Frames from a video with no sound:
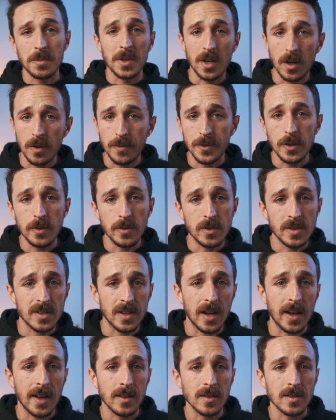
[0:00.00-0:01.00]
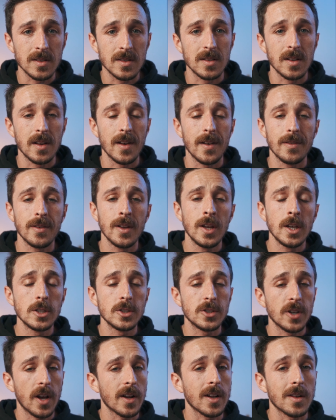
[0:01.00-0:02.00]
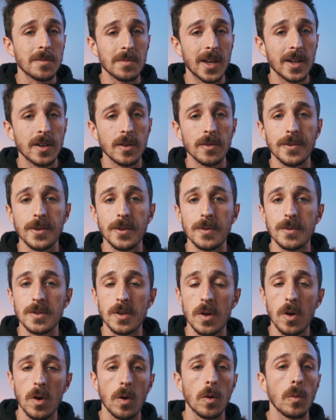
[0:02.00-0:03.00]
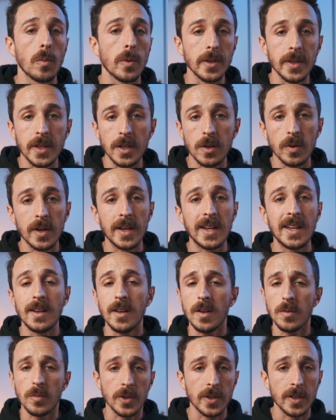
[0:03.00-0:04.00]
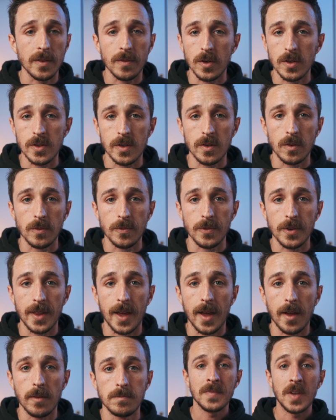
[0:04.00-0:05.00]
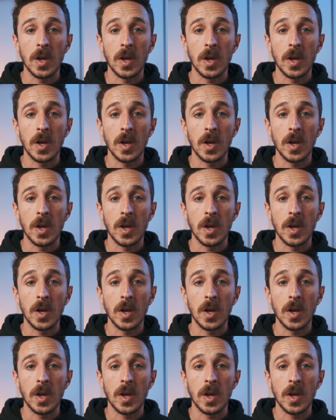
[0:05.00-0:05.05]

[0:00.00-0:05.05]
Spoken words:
interview style stuff, shotgun microphones are really great and really versatile for that.